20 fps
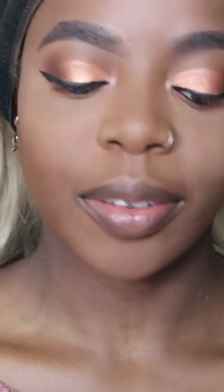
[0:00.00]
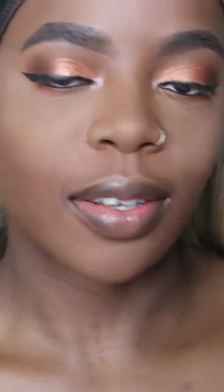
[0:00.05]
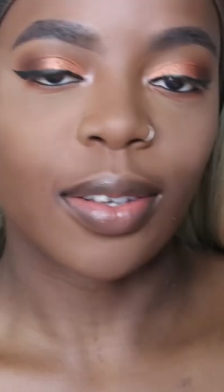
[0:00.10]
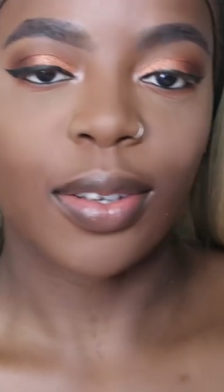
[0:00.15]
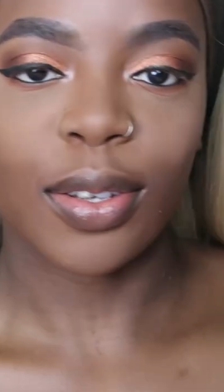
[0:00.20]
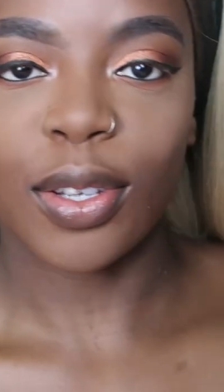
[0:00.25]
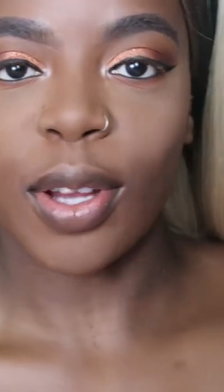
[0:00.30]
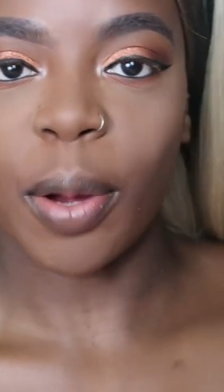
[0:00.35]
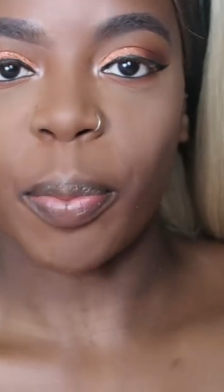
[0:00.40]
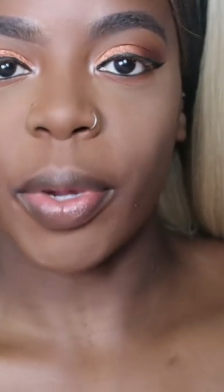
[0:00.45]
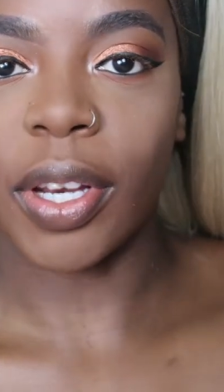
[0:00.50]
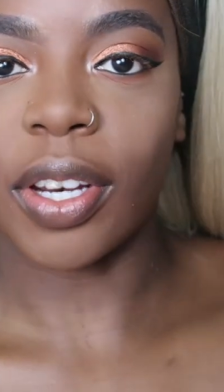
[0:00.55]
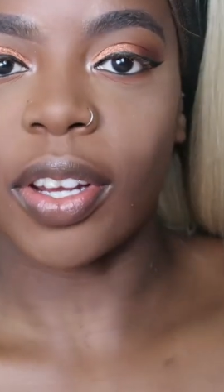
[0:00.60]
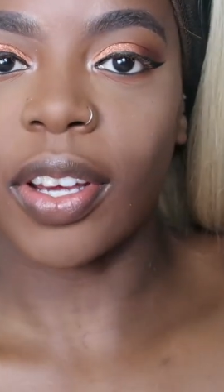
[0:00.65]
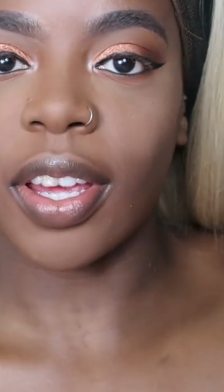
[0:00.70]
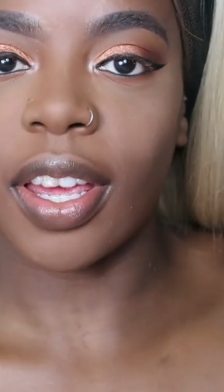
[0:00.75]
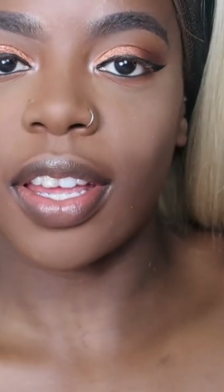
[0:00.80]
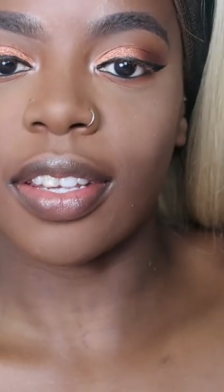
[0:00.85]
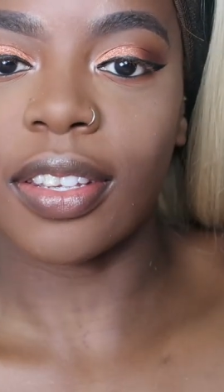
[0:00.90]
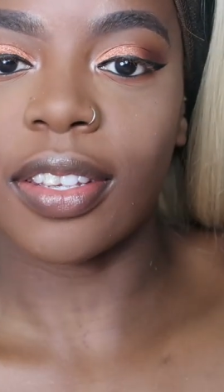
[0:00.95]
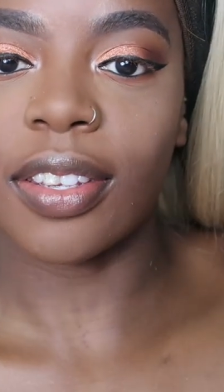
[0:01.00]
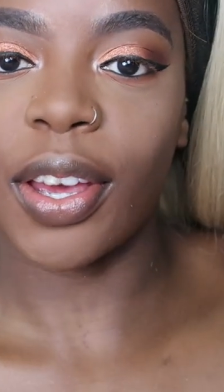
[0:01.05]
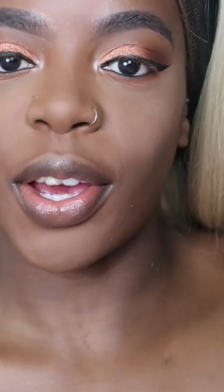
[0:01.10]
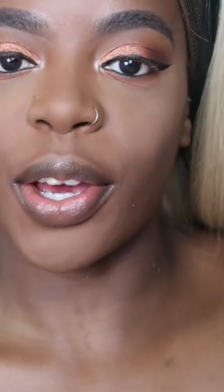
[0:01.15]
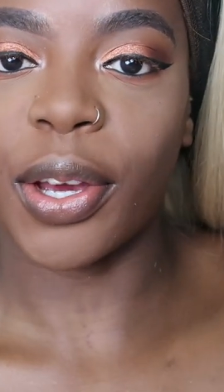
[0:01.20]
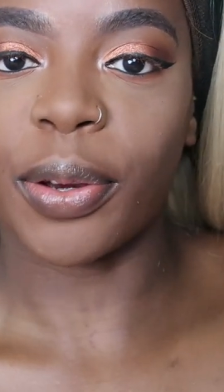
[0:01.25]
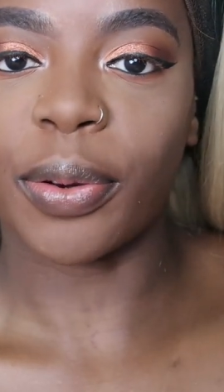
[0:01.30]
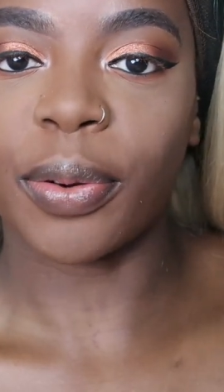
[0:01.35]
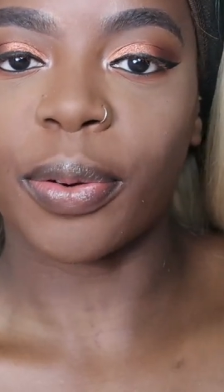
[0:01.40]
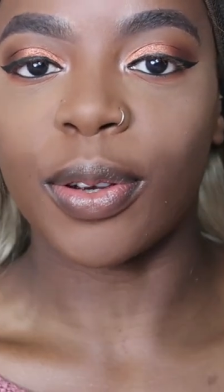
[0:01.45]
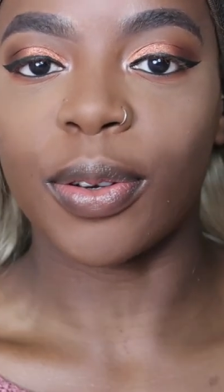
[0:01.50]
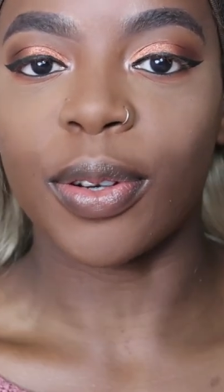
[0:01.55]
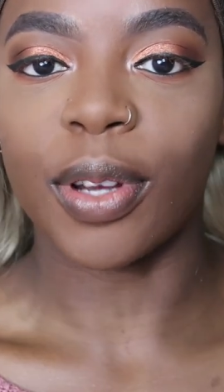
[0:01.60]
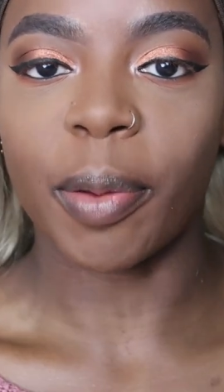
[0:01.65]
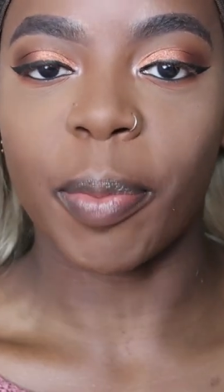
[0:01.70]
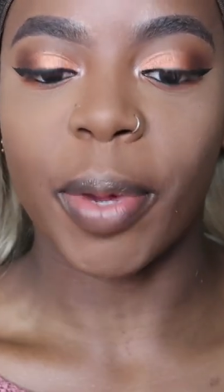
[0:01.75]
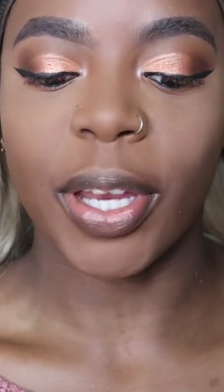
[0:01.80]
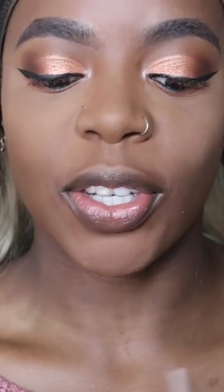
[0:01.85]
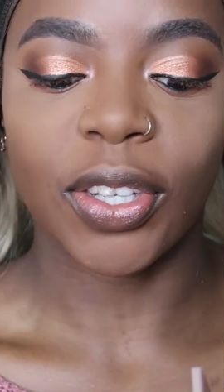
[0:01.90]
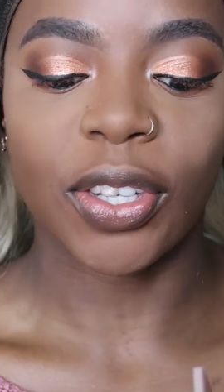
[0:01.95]
This will stop me looking so
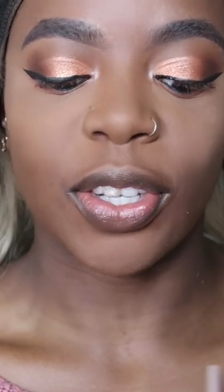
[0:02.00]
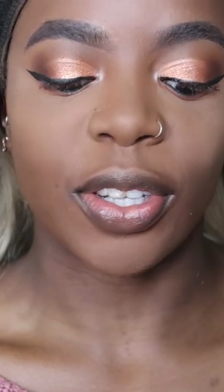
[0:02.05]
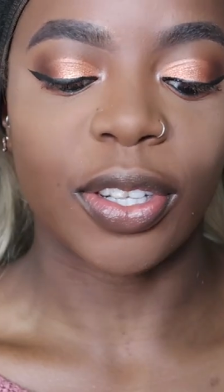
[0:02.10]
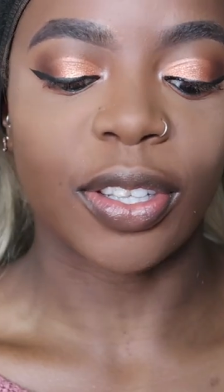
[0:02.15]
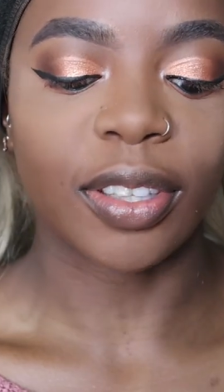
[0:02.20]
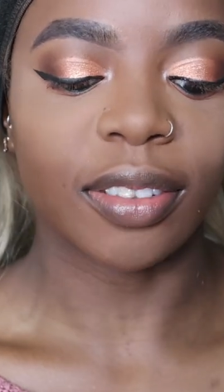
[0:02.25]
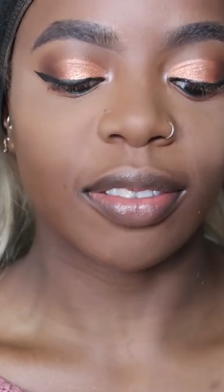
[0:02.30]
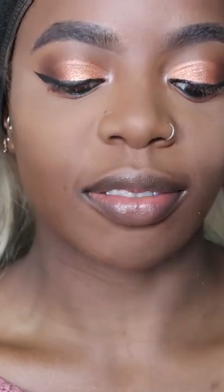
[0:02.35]
two-dimensional.